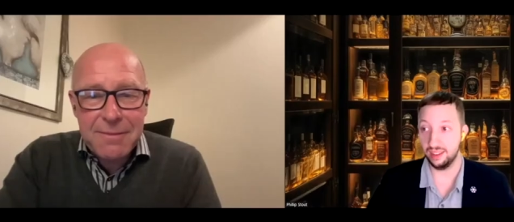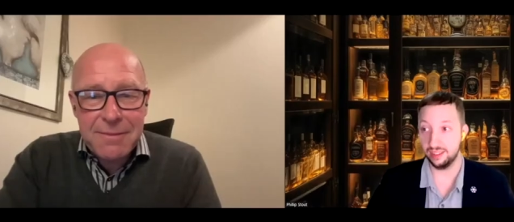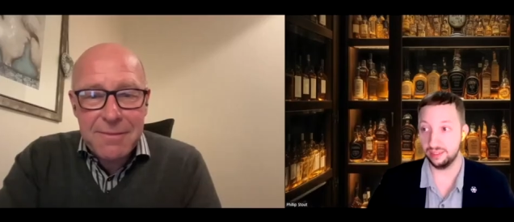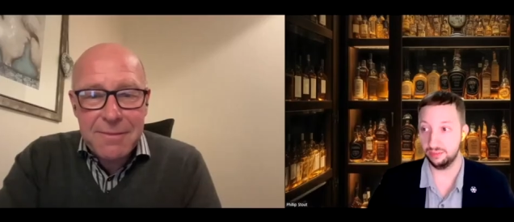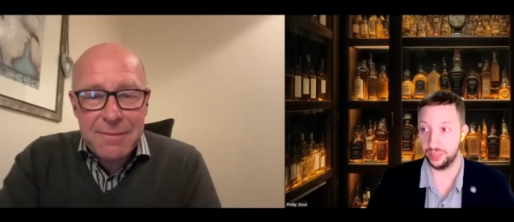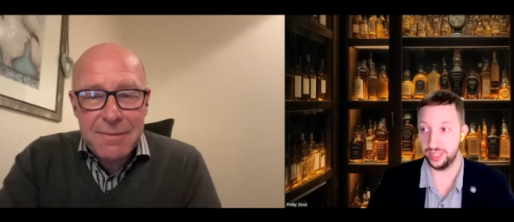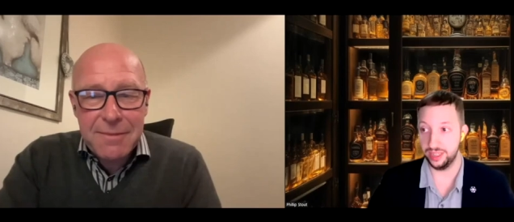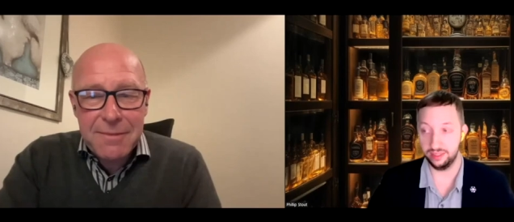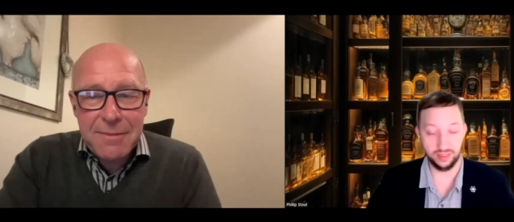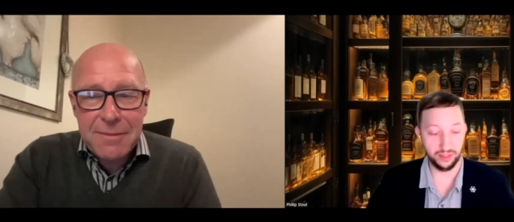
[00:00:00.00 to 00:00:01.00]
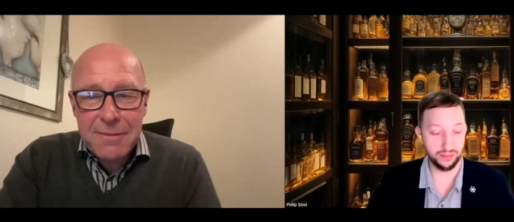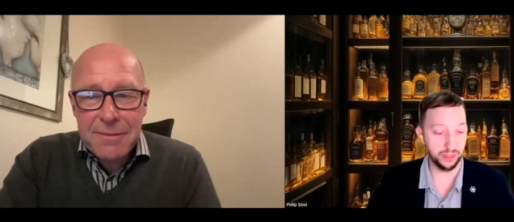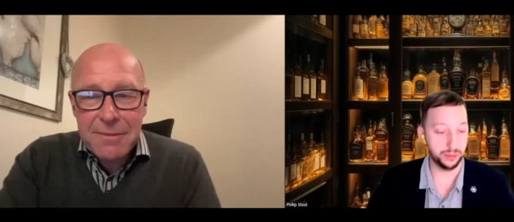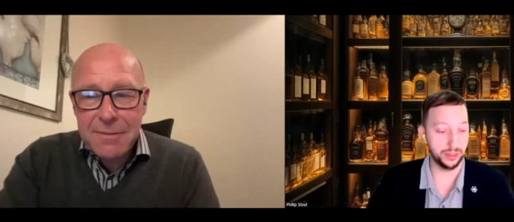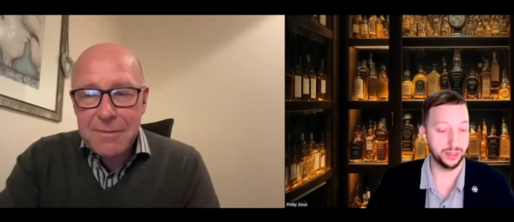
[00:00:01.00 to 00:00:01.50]
Speaker 1: uh, we can
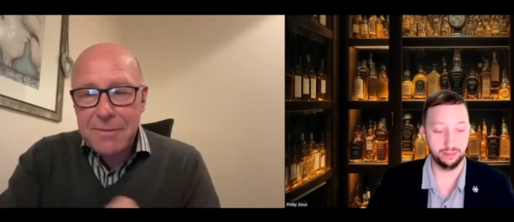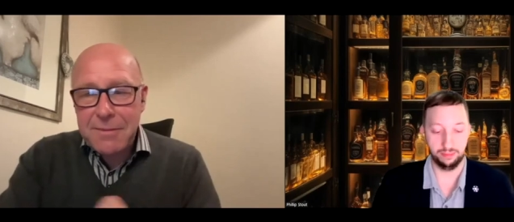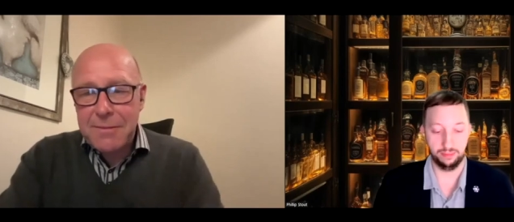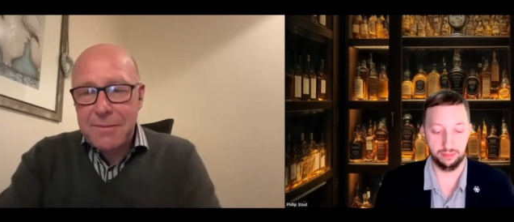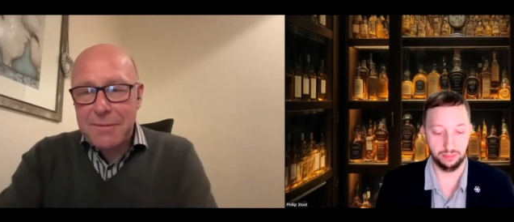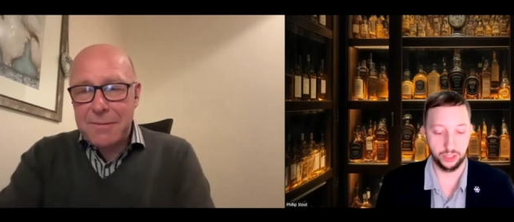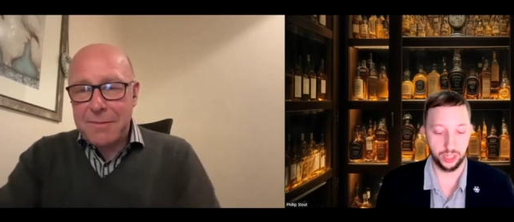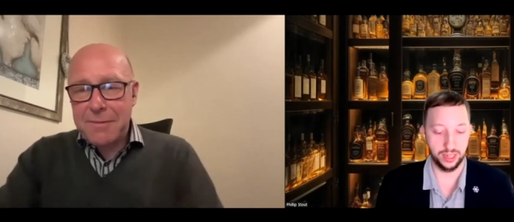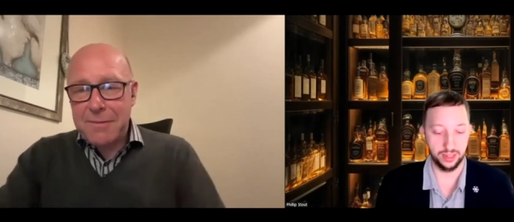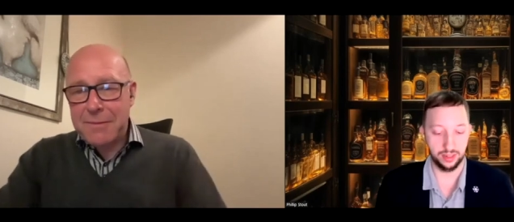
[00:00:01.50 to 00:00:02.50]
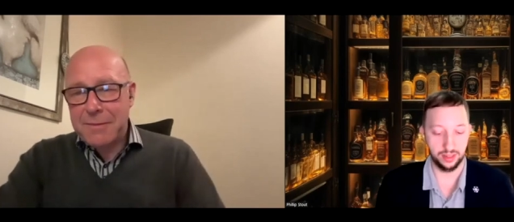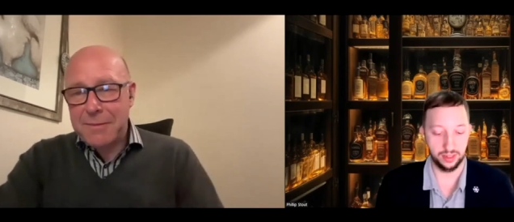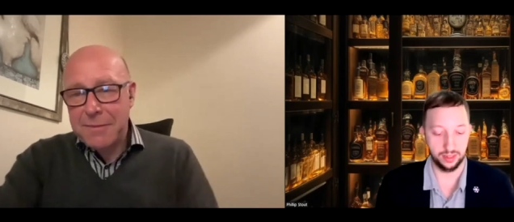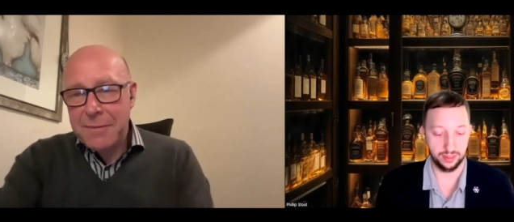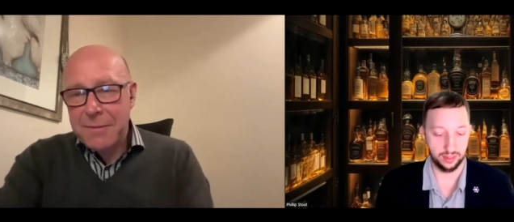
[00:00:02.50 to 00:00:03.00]
definitely bring Jay into this.